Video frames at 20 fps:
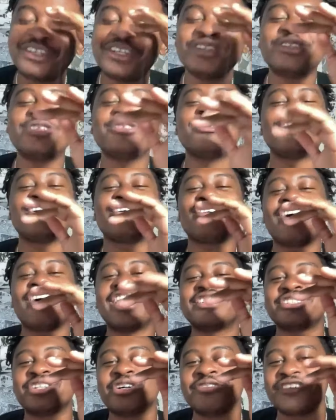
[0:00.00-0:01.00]
you could do a
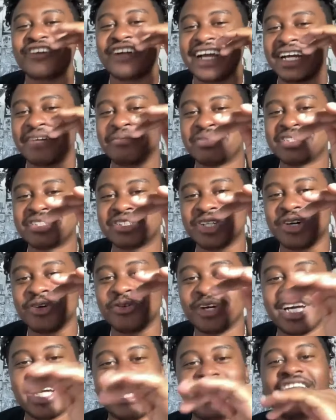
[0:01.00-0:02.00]
crossover episode
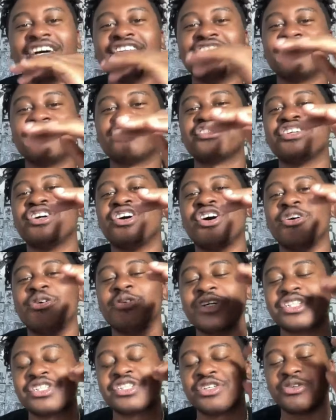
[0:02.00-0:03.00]
with another show.
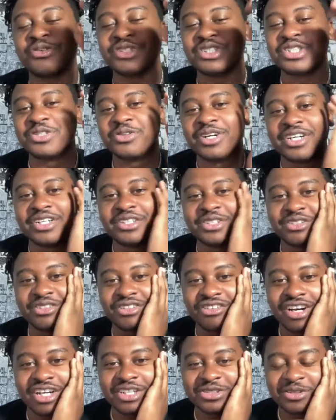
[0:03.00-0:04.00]
What show would you want to do a
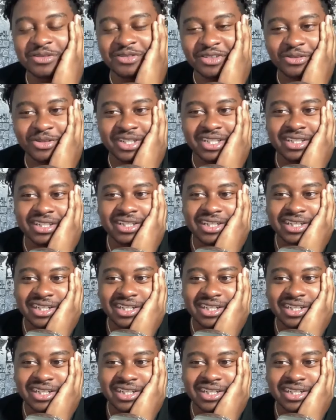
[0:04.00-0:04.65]
crossover with?